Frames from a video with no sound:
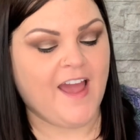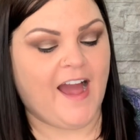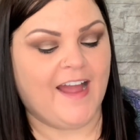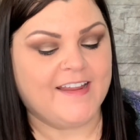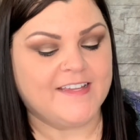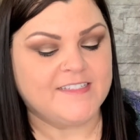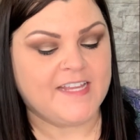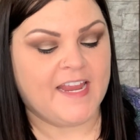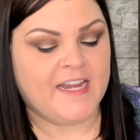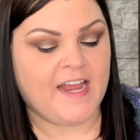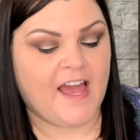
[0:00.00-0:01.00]
I
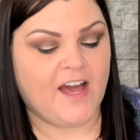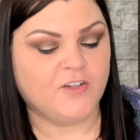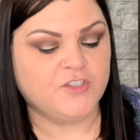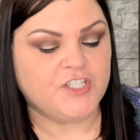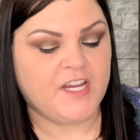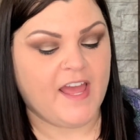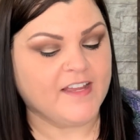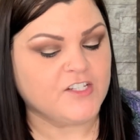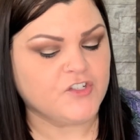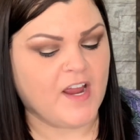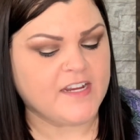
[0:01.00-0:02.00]
contain algae
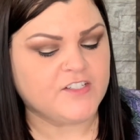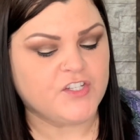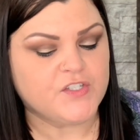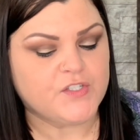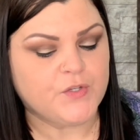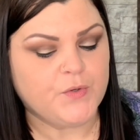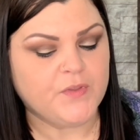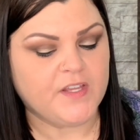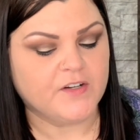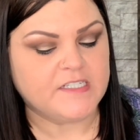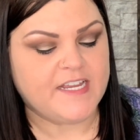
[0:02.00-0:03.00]
extract to soothe
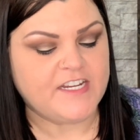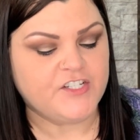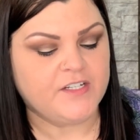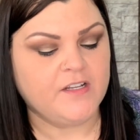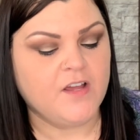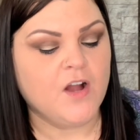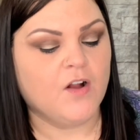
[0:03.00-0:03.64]
irritation,